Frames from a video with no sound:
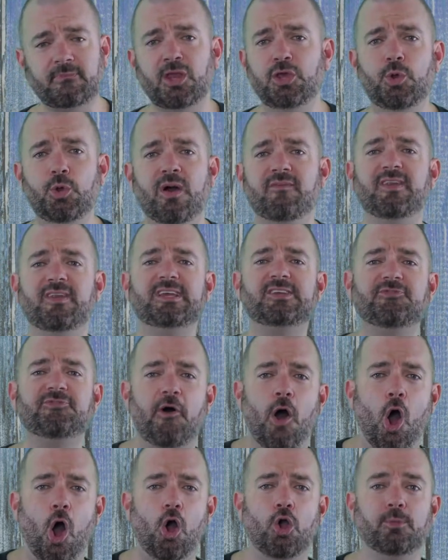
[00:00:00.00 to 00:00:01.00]
you have a list for
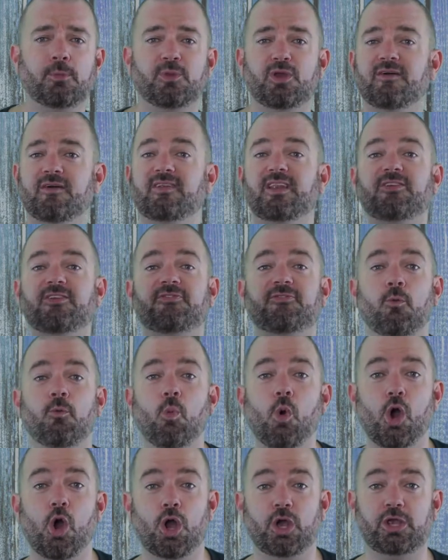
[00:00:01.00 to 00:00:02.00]
home, you have a list for
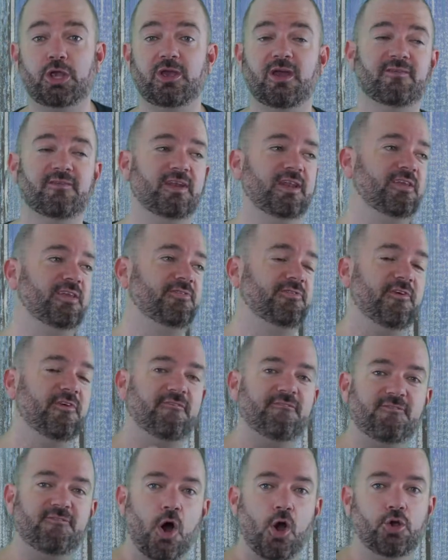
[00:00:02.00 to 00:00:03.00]
work, you have a list for
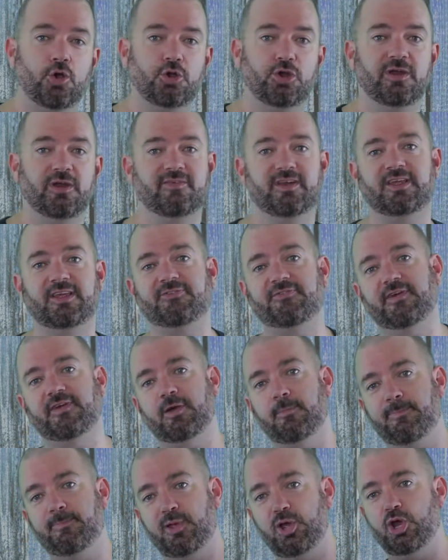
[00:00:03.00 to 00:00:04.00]
phone, you have a list for
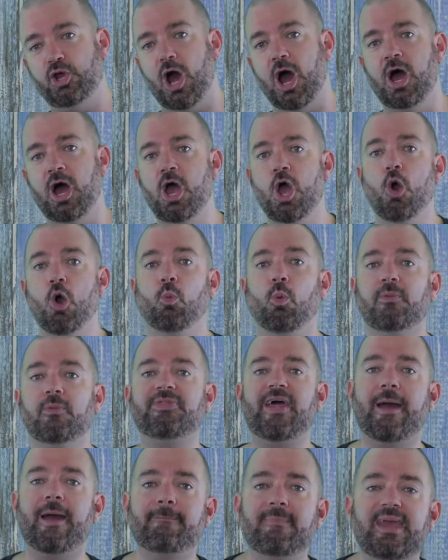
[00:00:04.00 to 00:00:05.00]
computer. What
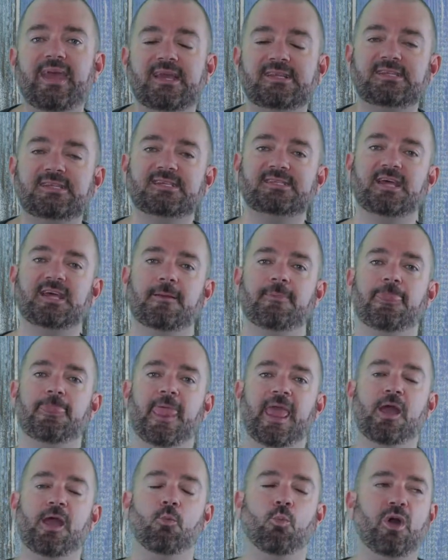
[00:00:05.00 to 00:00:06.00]
that means is that
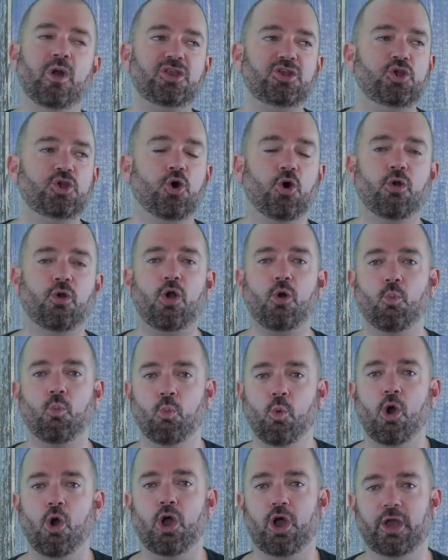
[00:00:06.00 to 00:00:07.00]
when you're at
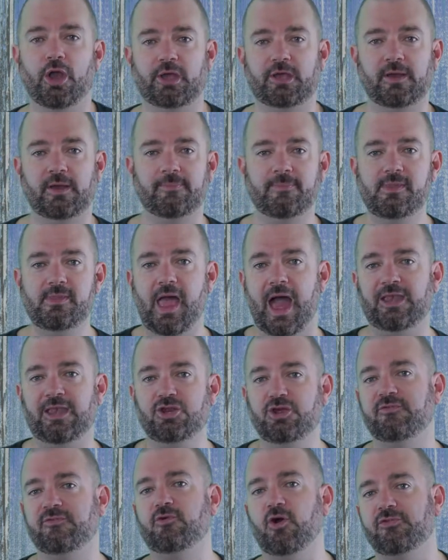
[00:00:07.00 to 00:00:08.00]
work and
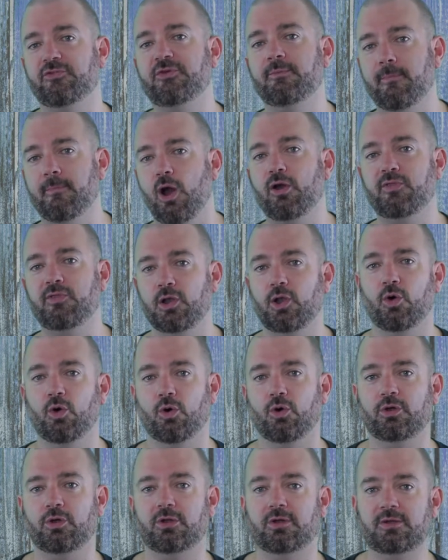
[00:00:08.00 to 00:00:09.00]
you've got to mow the
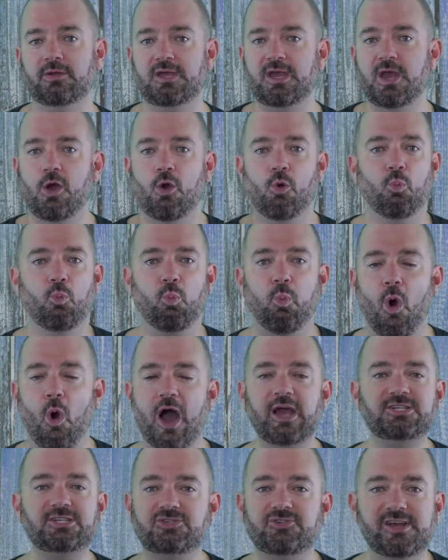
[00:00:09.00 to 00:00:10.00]
lawn,
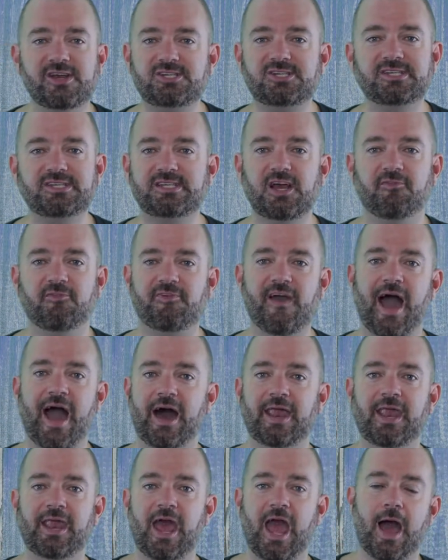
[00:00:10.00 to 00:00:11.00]
why stress yourself
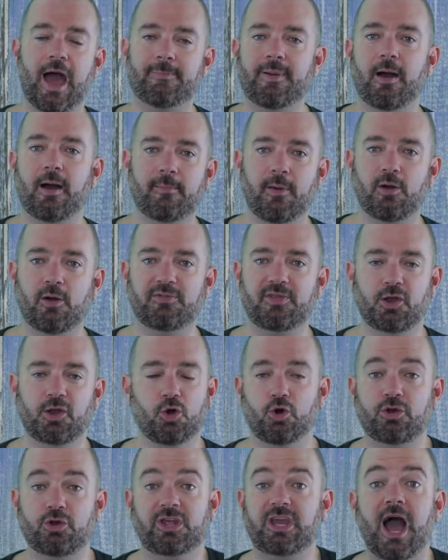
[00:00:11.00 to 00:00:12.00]
out about mowing the
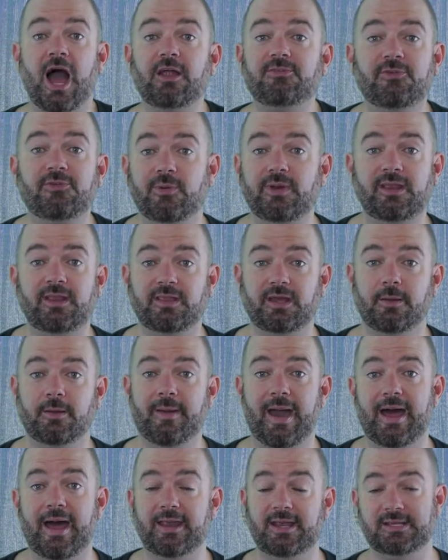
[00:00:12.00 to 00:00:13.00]
lawn? You can't do anything
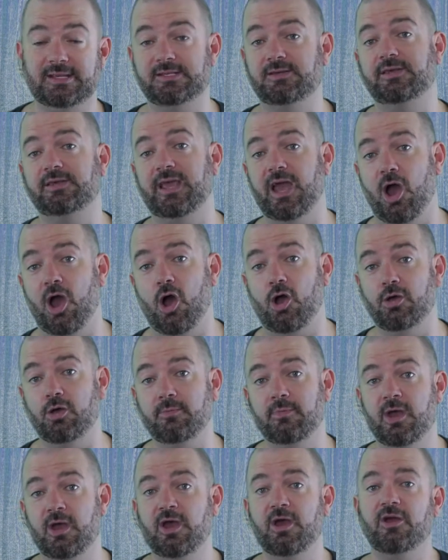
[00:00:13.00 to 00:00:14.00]
about it until you get
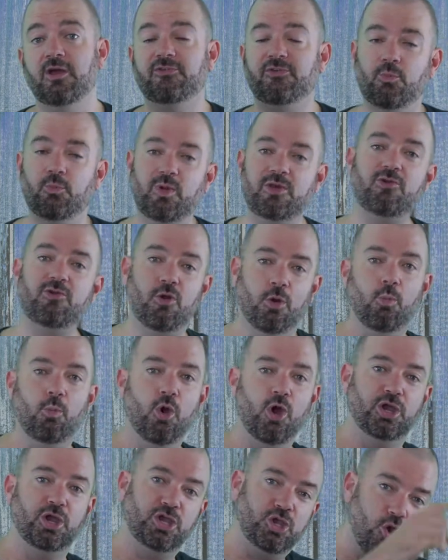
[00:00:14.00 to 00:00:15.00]
home. So when you're at
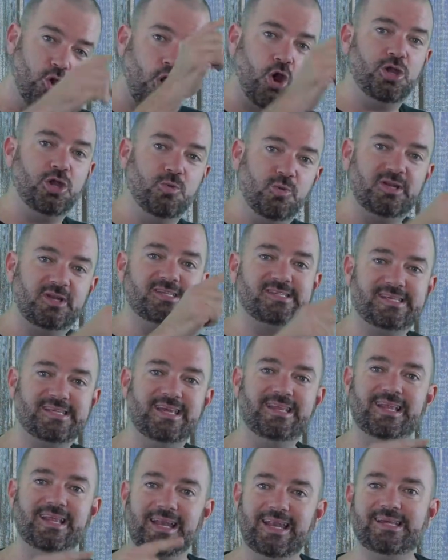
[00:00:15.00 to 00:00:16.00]
work, you only want to
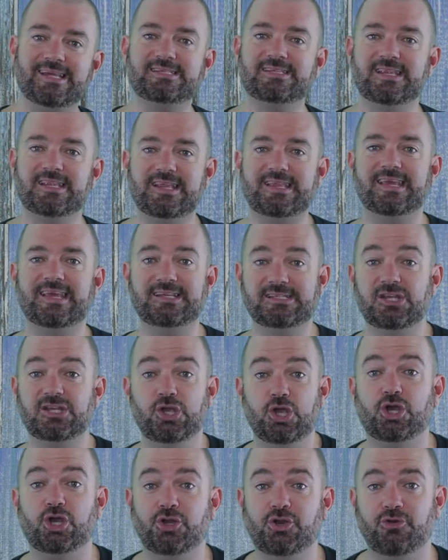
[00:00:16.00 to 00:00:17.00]
see the list of the things that
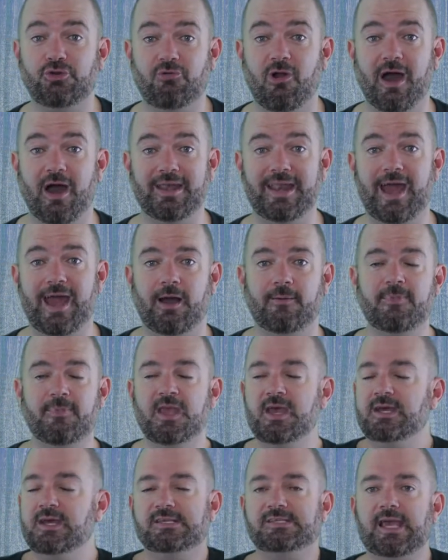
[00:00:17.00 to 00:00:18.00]
you can do right now.
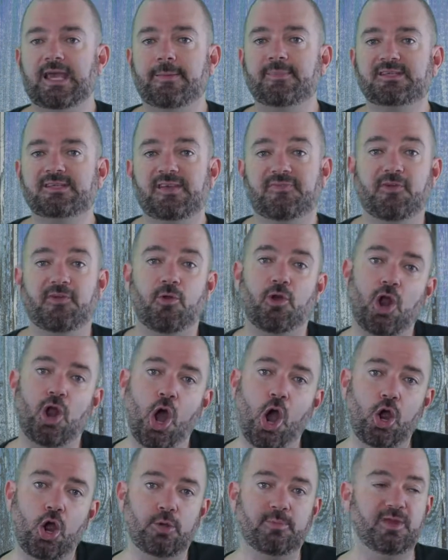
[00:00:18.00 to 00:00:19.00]
Same as if you're at
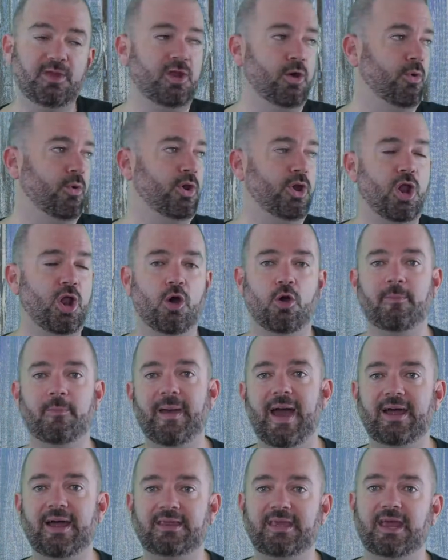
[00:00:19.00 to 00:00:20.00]
home, you don't want to know
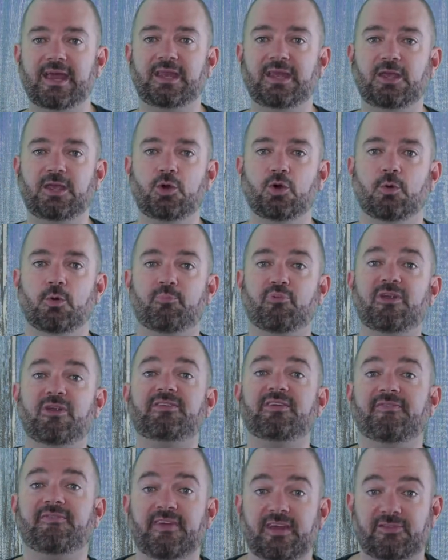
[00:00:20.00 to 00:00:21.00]
about getting your
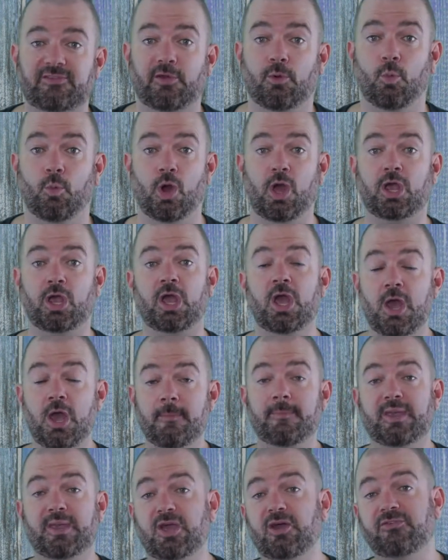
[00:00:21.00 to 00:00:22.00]
printer fixed at work
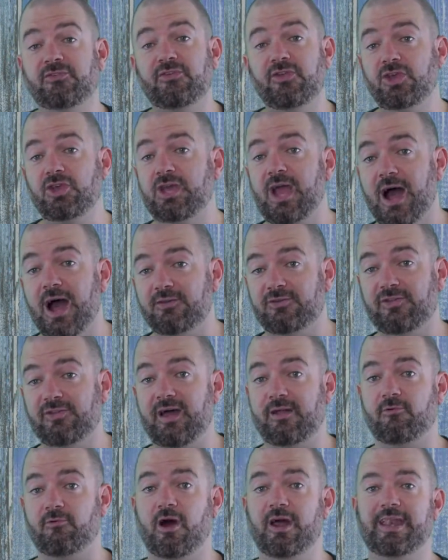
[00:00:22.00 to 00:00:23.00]
because you can't do
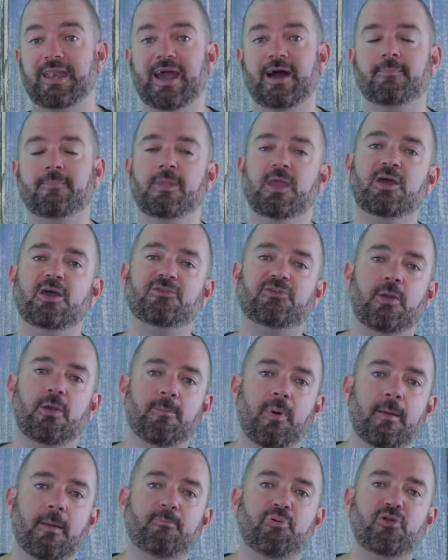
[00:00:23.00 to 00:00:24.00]
that right now. So
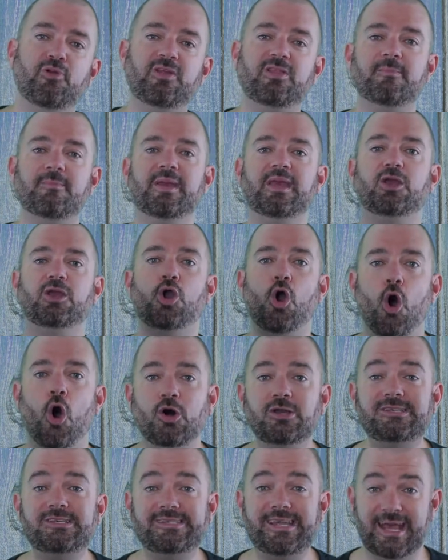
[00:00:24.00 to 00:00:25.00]
by putting them in
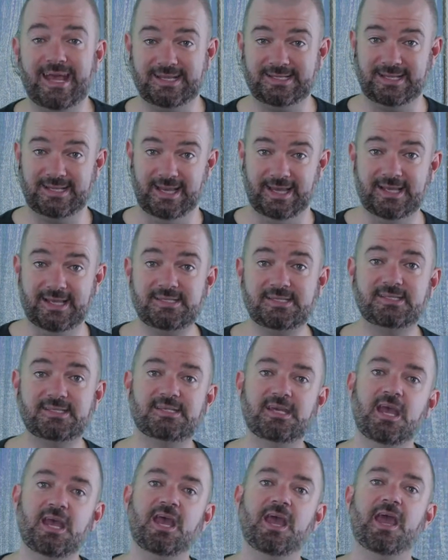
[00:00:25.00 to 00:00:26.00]
context
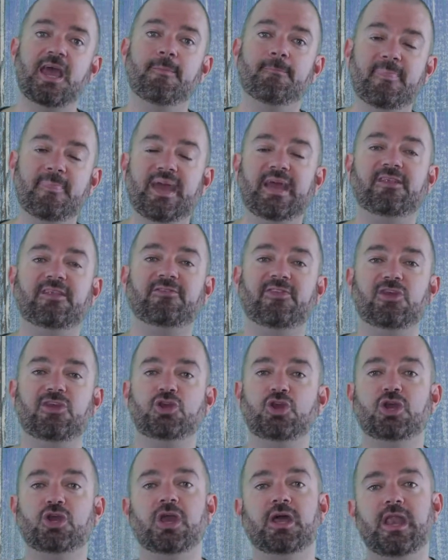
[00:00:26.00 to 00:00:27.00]
lists, means that
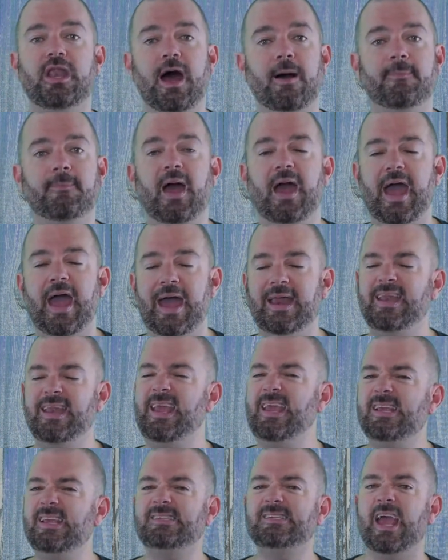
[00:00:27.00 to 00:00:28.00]
you can, and
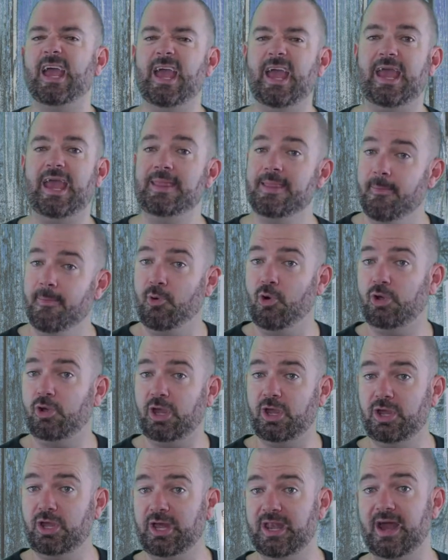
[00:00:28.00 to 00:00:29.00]
he's in the book,
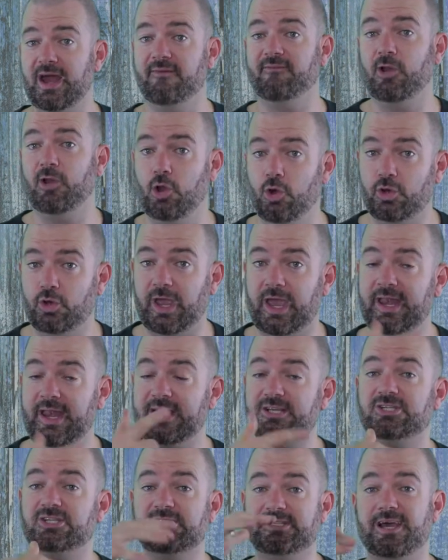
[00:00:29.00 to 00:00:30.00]
you can have a look. It
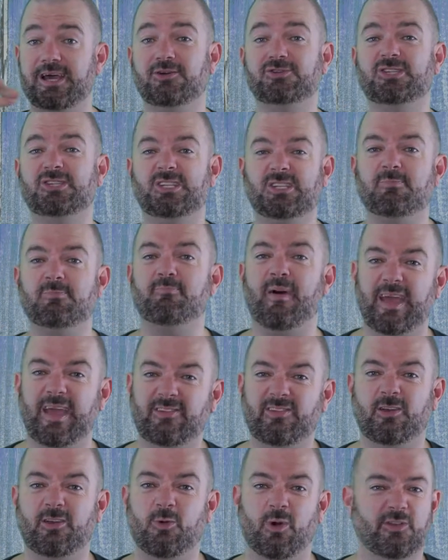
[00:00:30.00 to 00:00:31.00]
actually tells you some
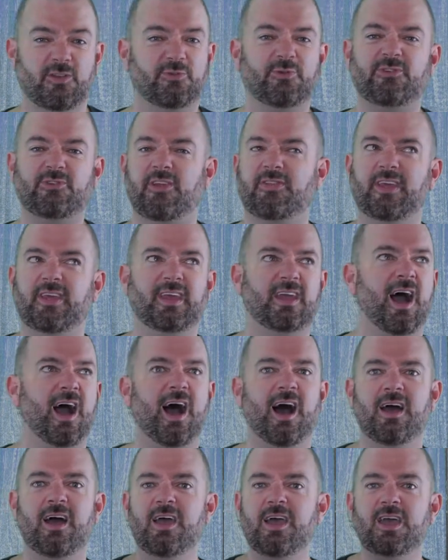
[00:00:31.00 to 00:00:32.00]
basic ones, which I think
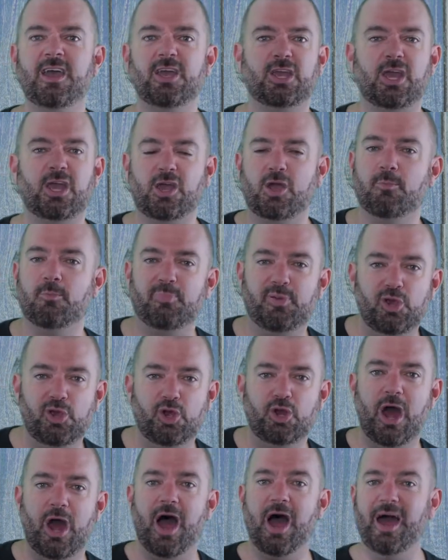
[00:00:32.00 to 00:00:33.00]
are
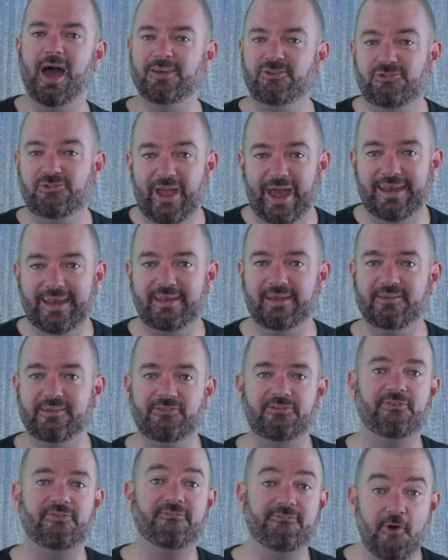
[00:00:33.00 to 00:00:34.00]
computer,
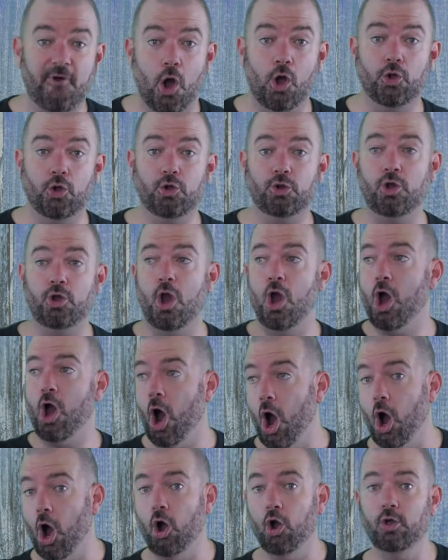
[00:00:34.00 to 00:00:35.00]
agendas, phone,
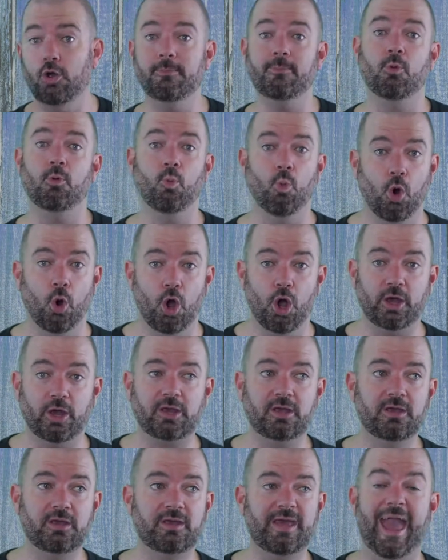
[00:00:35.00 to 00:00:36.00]
home,
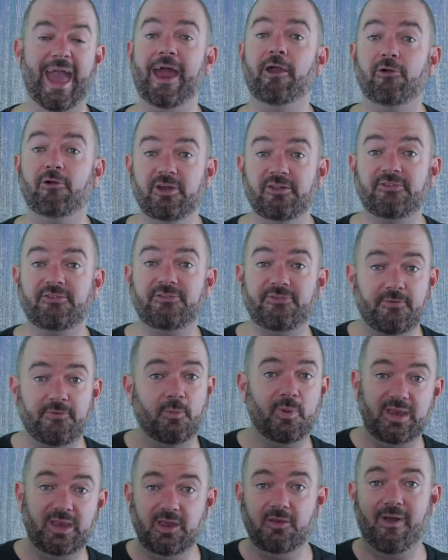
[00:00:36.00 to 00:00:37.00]
work, errands for
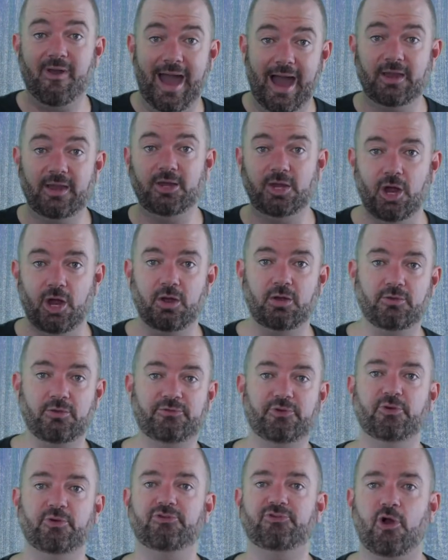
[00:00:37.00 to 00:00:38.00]
when you're out,
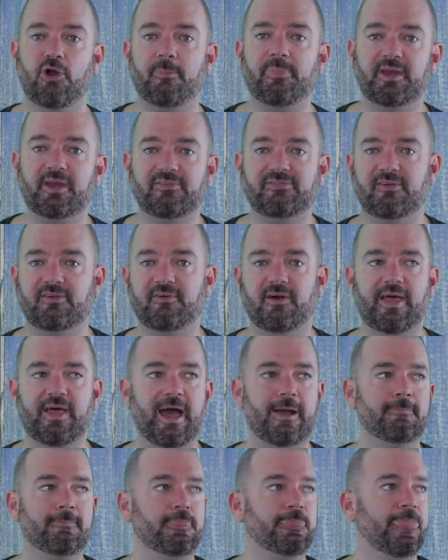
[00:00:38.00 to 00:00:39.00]
doing shopping and stuff like
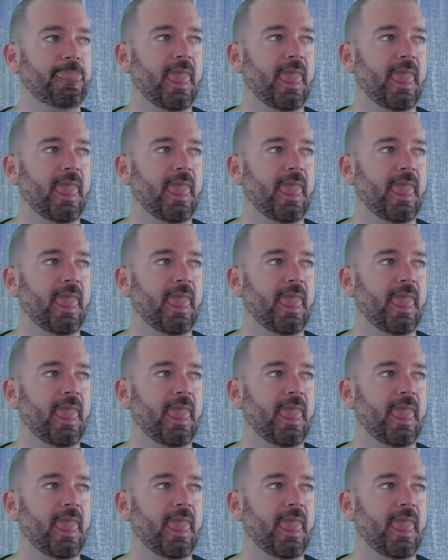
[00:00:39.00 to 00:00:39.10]
that.